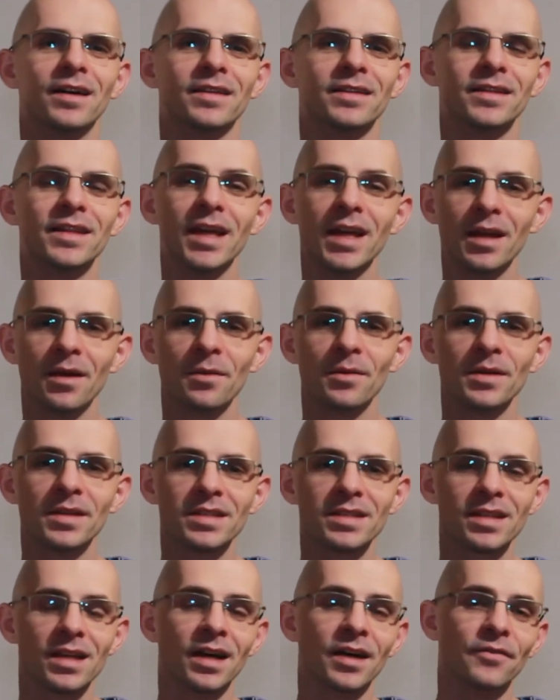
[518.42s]
there
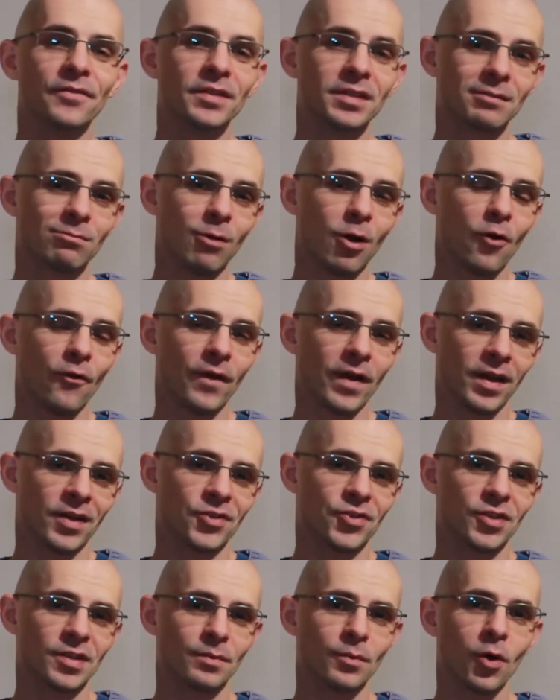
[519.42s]
is a V12
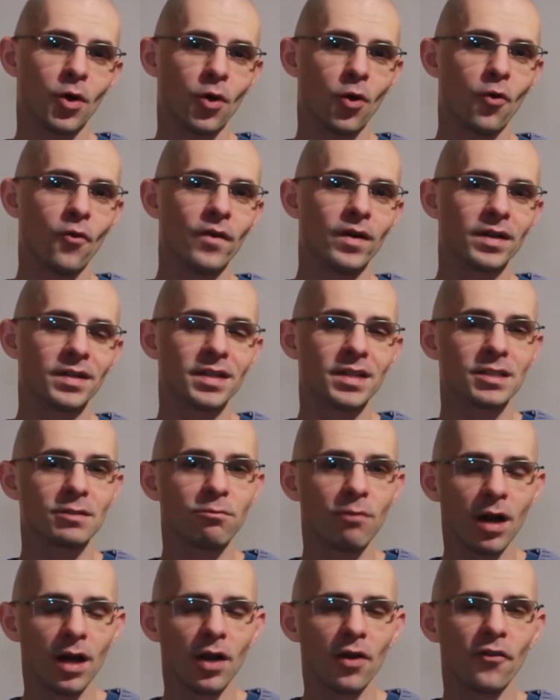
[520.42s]
engine. Moreover, this
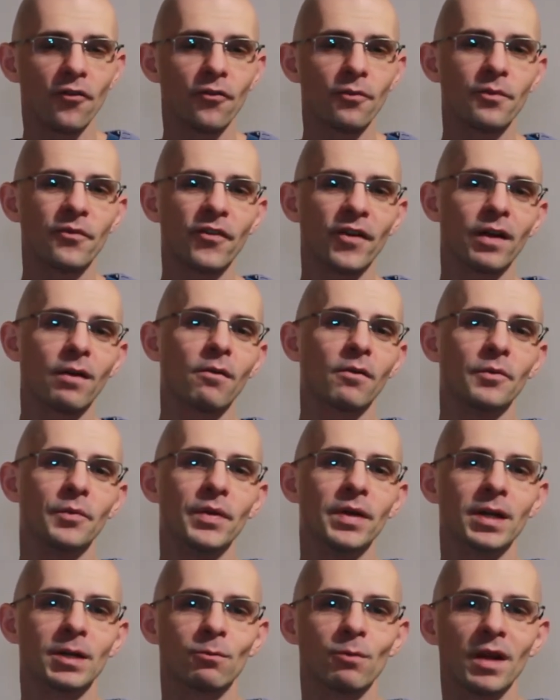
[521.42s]
one of Ferrari
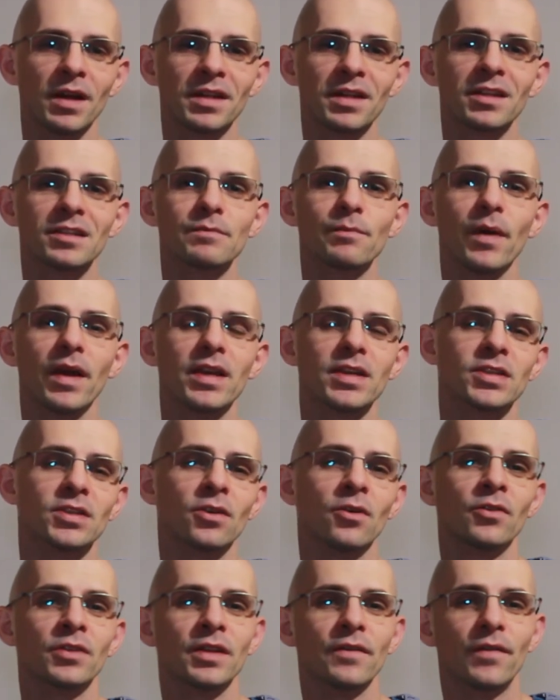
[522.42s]
BR20 is based
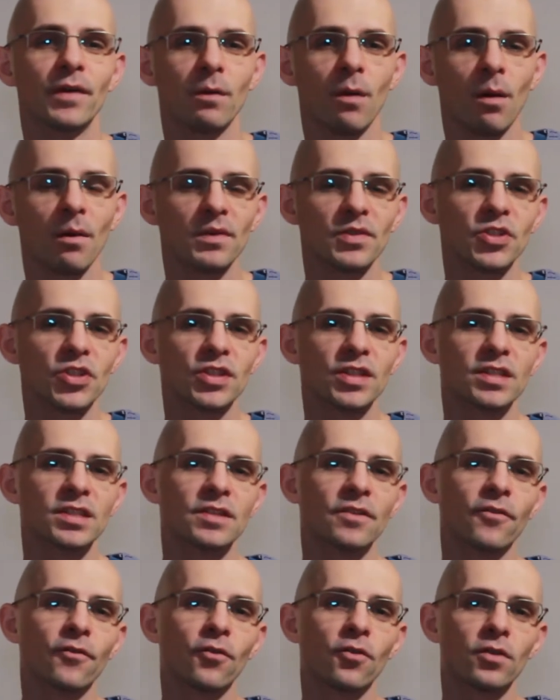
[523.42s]
on the Ferrari
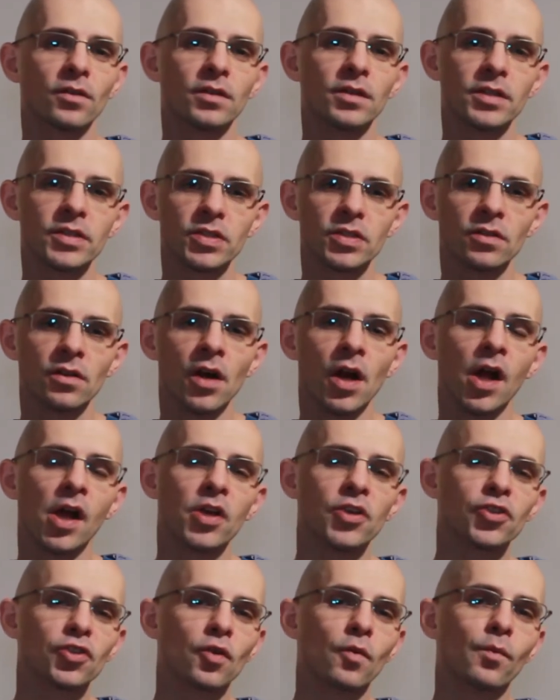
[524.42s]
GTC4 Lusso,
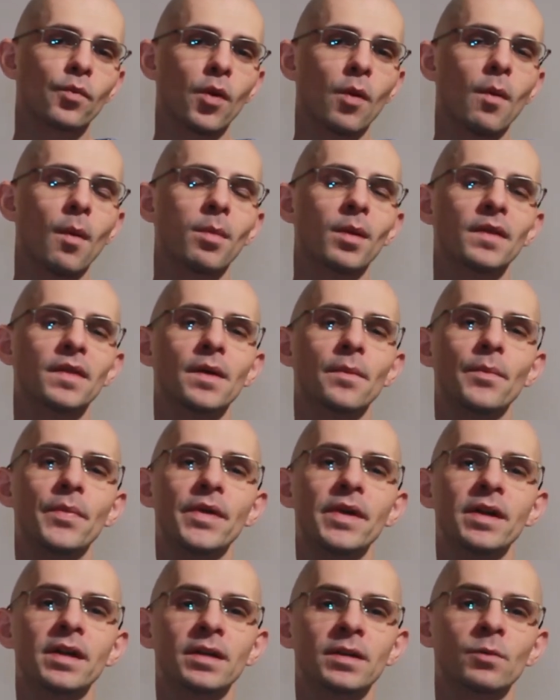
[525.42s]
so probably the
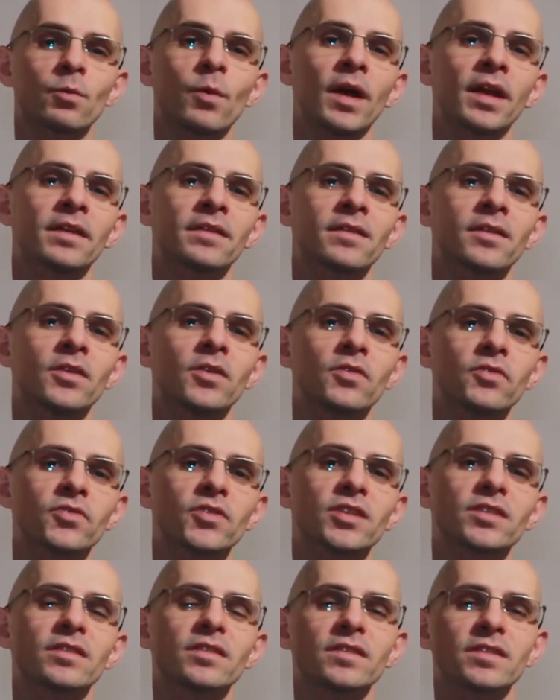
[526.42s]
BR20
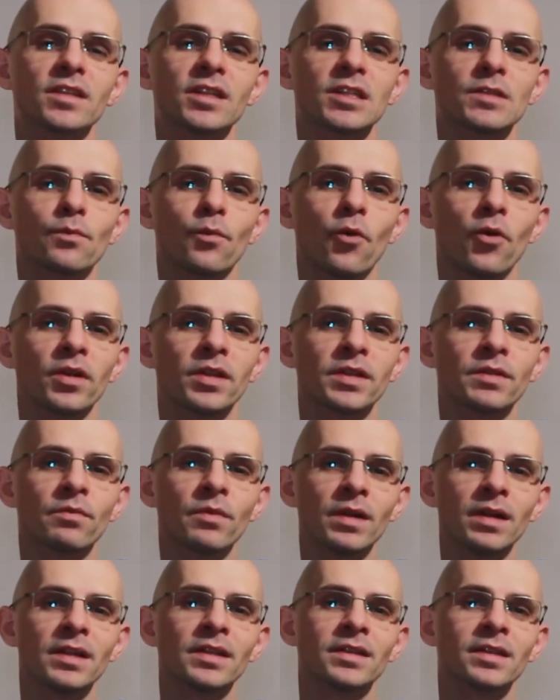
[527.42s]
uses the 6.3
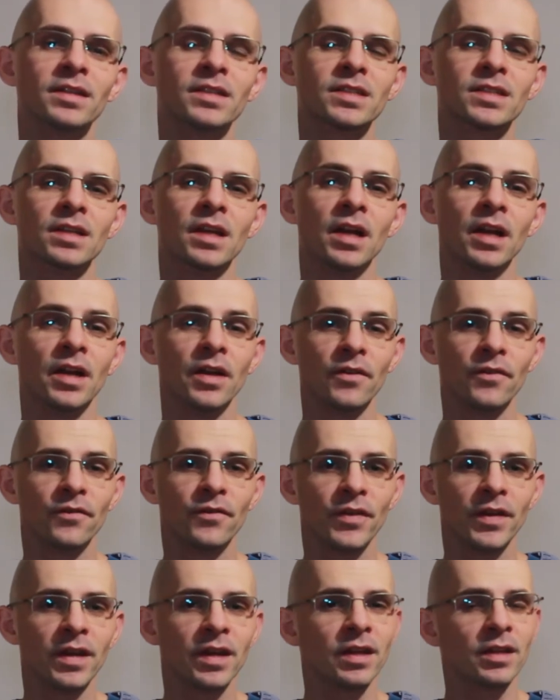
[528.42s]
liters
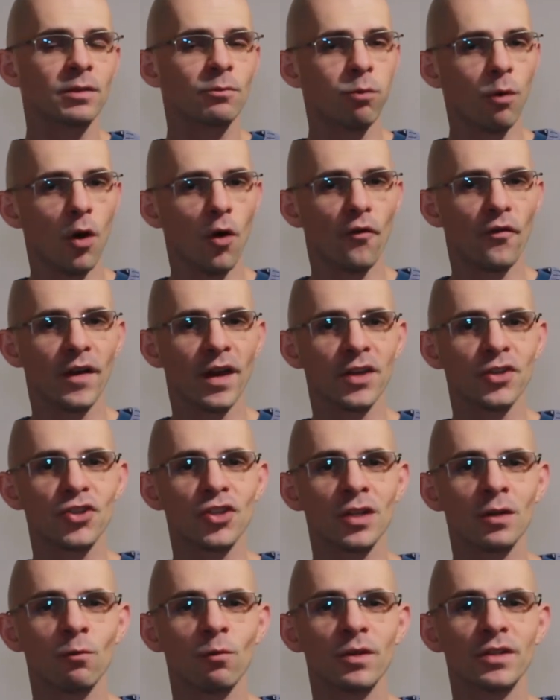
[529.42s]
V12
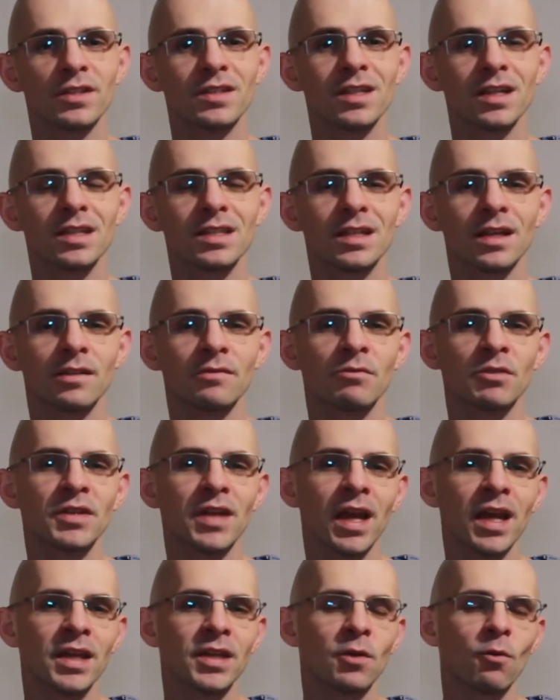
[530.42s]
engine with
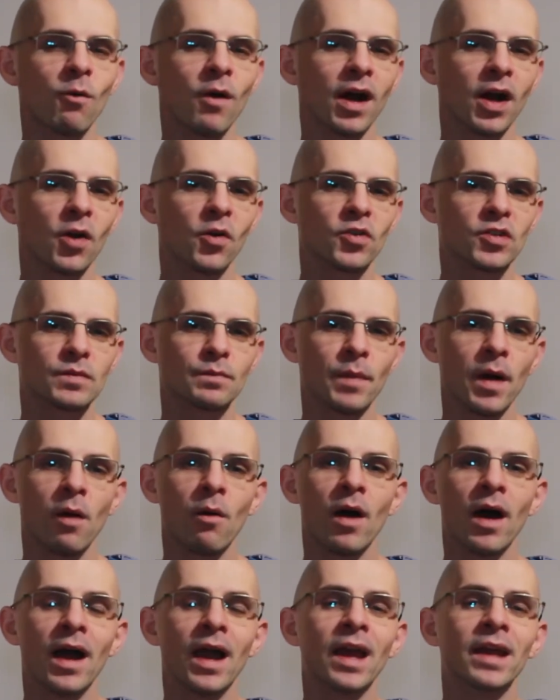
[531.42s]
681
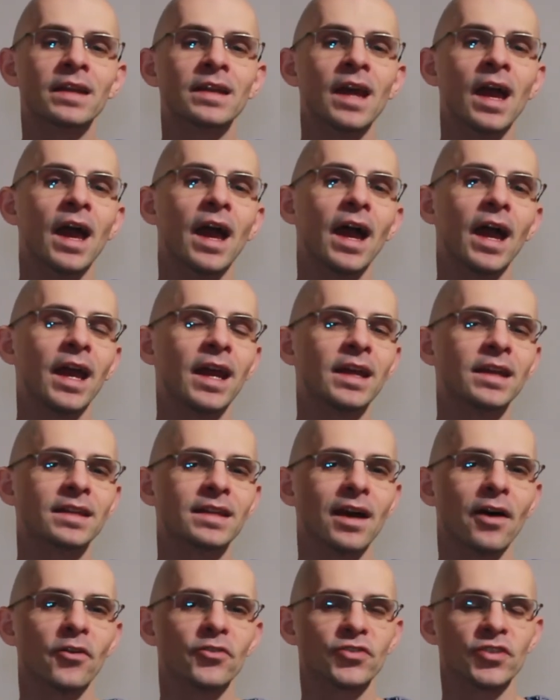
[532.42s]
horsepower at
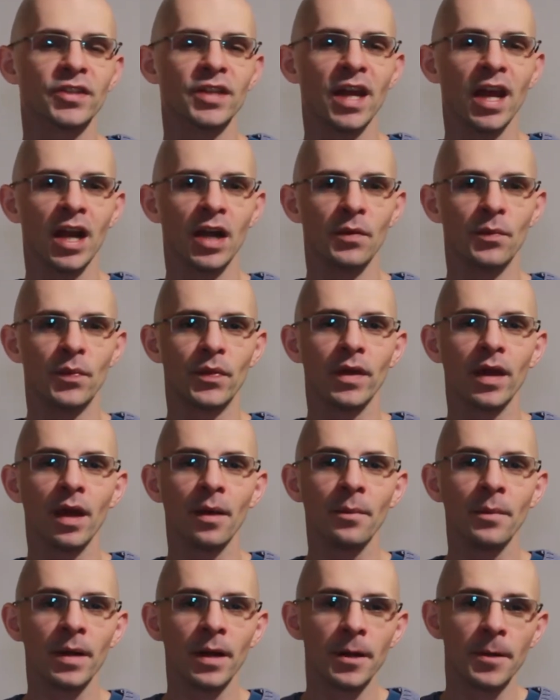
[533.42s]
8000
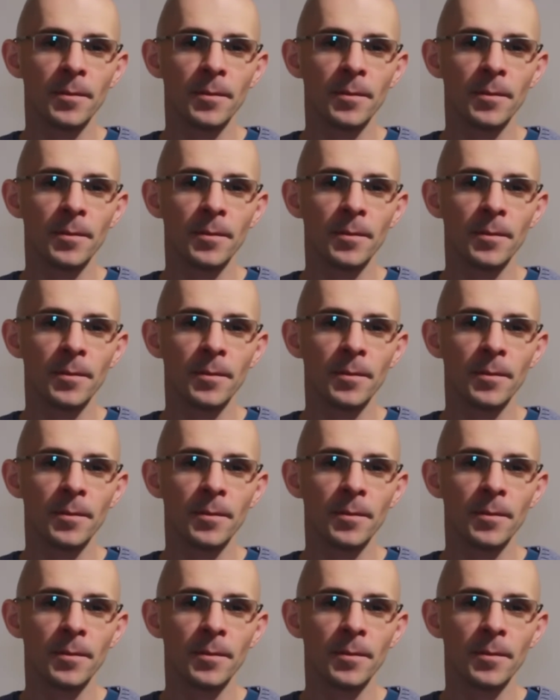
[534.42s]
RPM